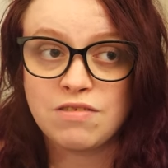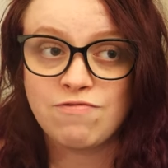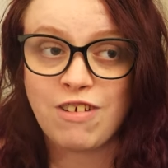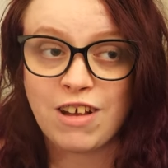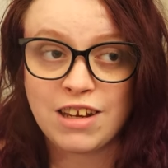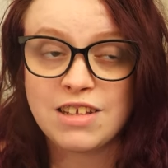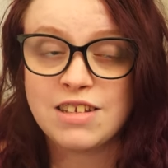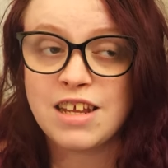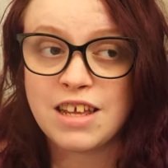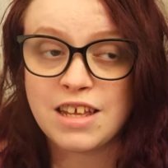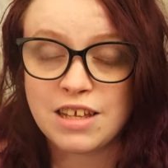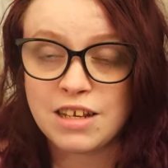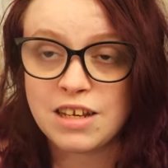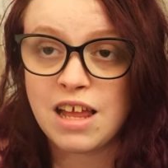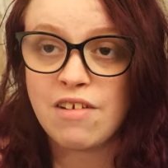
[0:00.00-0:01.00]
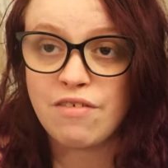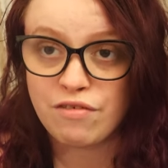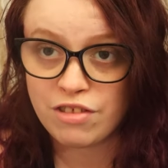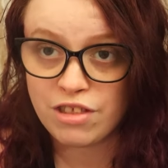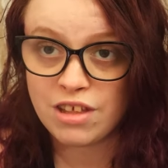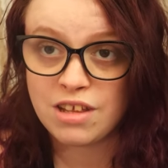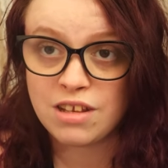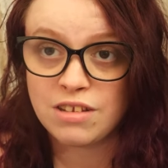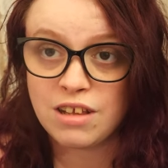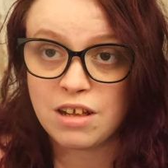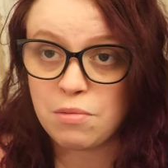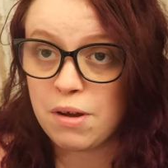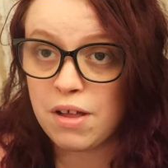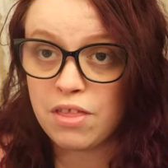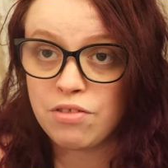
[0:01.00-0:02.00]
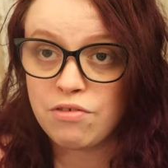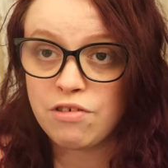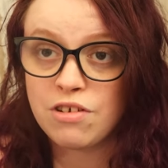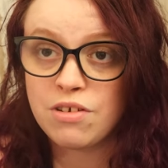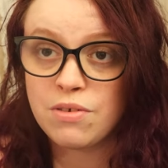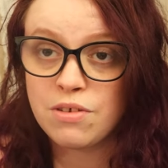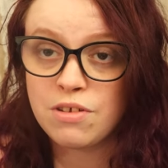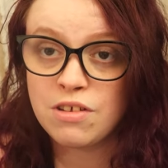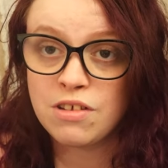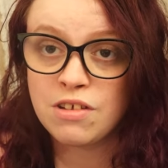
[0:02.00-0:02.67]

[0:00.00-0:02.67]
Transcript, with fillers: validated everything I went through